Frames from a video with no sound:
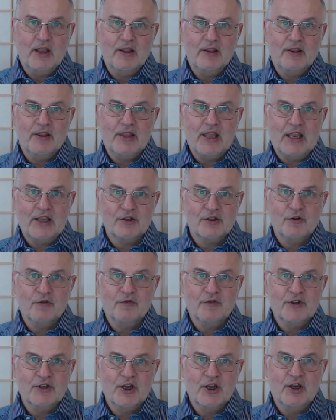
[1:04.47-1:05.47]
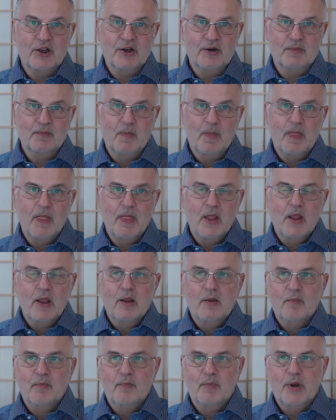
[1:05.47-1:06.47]
That's your return.
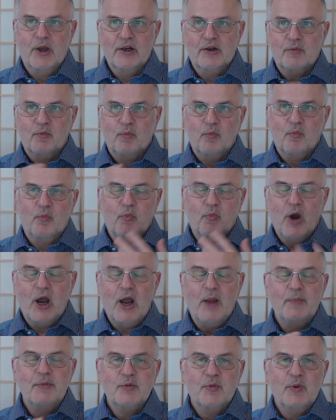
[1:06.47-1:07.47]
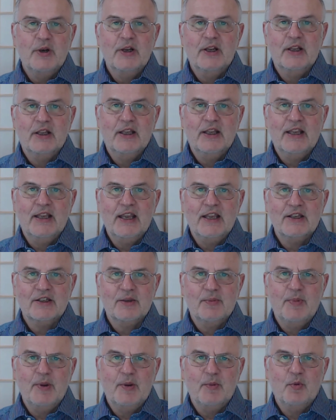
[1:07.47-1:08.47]
But what happens when it gets
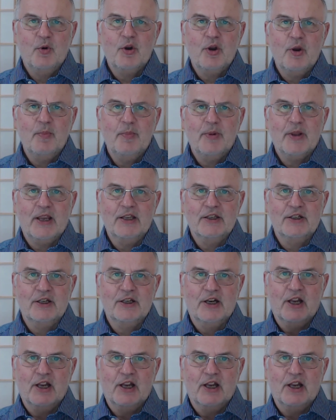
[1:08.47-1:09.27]
a bit more complicated?